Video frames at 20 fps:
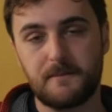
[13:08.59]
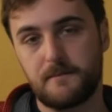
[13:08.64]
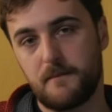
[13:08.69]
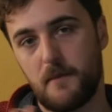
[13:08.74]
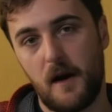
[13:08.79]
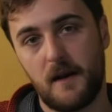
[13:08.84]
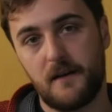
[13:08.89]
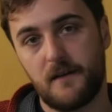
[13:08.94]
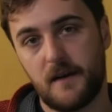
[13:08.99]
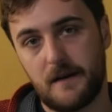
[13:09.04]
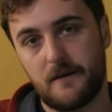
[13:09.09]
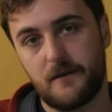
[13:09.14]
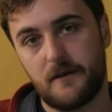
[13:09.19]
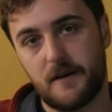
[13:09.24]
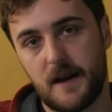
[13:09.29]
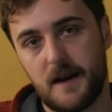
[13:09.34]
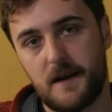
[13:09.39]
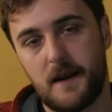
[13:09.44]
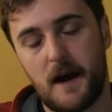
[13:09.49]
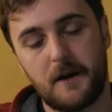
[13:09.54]
But it tastes
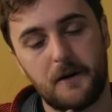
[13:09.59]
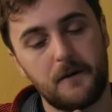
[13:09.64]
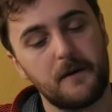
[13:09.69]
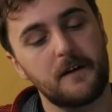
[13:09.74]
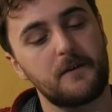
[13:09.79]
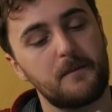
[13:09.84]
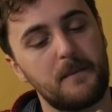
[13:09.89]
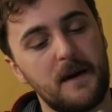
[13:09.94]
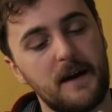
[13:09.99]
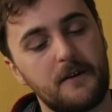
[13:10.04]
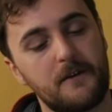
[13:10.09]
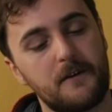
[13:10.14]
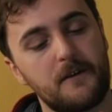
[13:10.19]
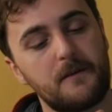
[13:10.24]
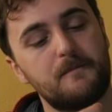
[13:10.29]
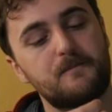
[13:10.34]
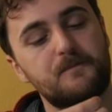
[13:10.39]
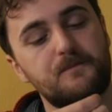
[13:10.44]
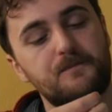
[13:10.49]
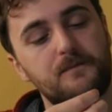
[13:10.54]
again how you'd expect
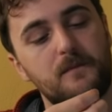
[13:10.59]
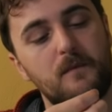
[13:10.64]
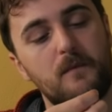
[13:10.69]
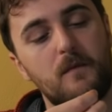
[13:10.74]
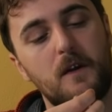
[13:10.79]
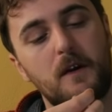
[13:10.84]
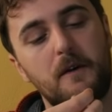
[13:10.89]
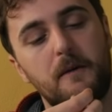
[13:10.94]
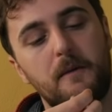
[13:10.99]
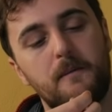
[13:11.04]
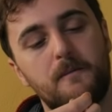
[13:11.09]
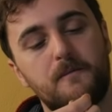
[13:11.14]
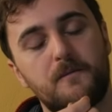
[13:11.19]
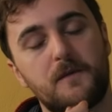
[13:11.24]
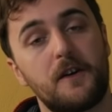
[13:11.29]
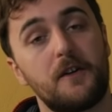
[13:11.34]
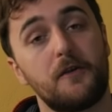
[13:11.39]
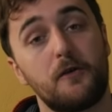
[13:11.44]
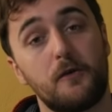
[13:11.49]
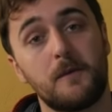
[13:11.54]

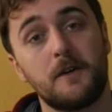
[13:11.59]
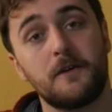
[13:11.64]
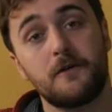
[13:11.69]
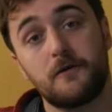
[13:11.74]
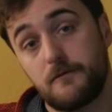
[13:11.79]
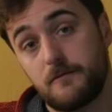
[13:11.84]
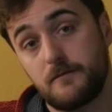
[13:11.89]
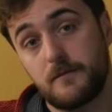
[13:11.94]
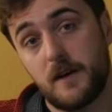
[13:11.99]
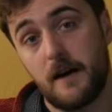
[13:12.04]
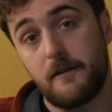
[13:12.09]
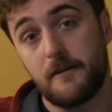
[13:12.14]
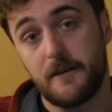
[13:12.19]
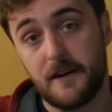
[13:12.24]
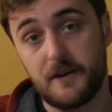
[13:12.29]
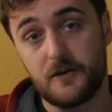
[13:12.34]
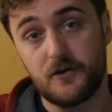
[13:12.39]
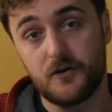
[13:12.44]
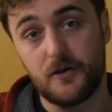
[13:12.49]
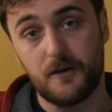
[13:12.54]
an almond covered
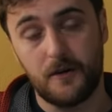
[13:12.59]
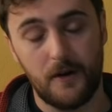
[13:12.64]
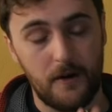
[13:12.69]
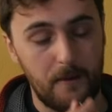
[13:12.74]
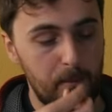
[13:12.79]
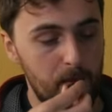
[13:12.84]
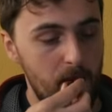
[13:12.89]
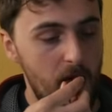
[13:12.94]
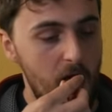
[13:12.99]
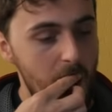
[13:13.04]
in chocolate.